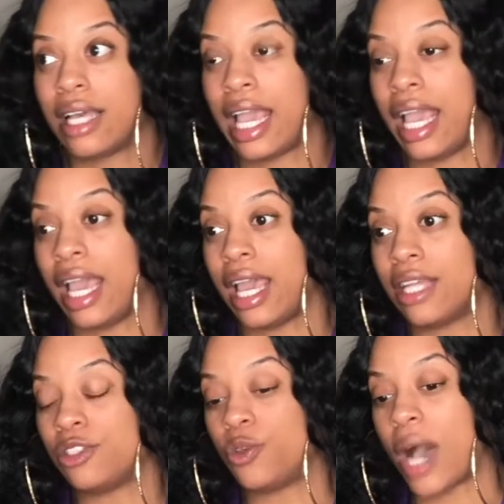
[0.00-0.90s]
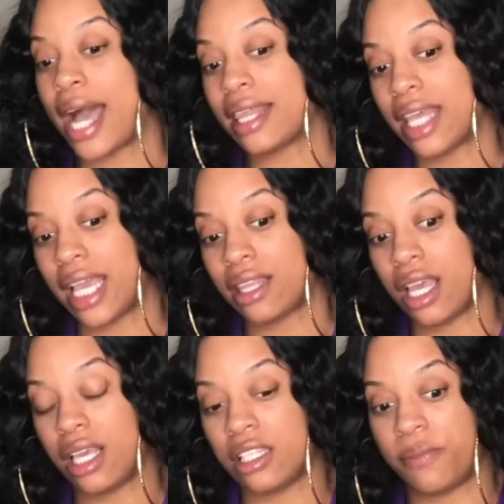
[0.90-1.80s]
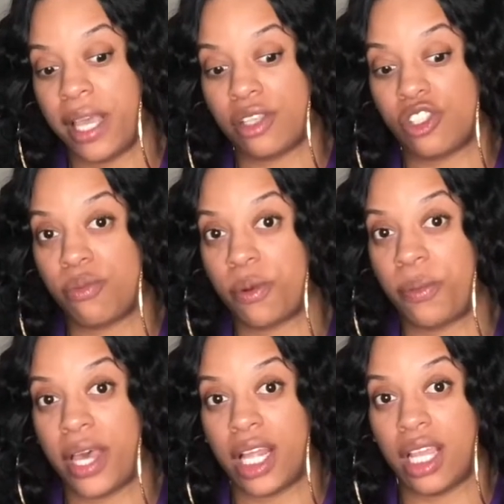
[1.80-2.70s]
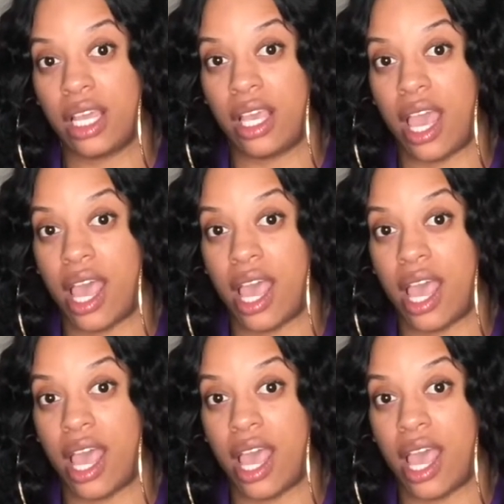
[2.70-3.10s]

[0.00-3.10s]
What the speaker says: And do I think that he's being super petty